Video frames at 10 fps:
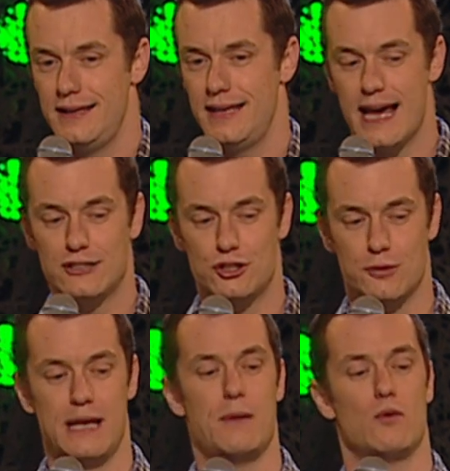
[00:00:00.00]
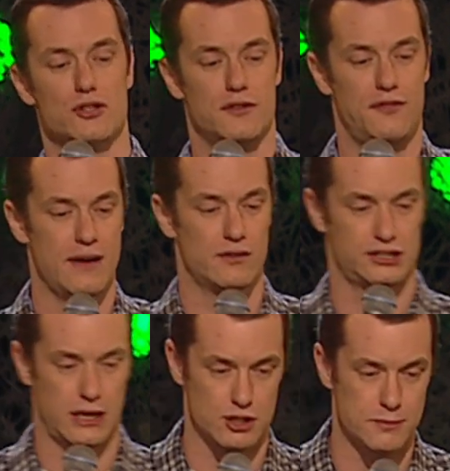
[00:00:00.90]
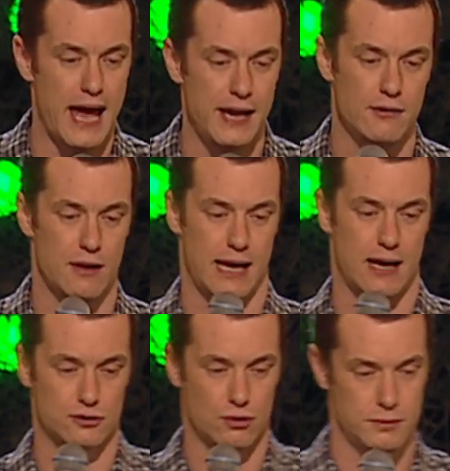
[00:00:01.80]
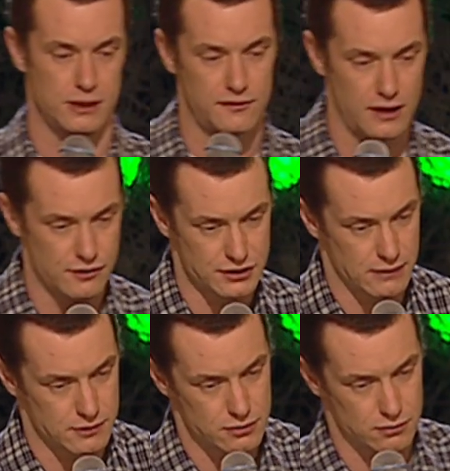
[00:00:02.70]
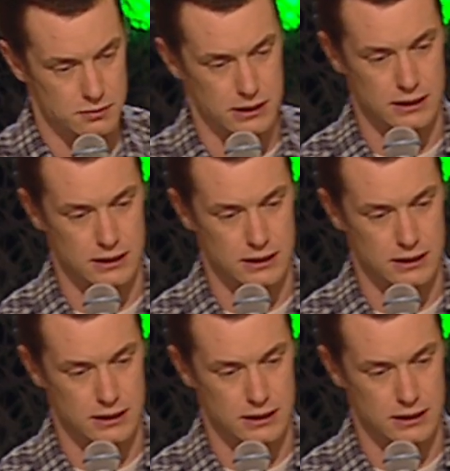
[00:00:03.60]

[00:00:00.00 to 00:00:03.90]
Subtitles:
You get in touch with your mate, "What's your favourite sandwich?" You might any around the house, what would it be, your favourite sandwich? What would it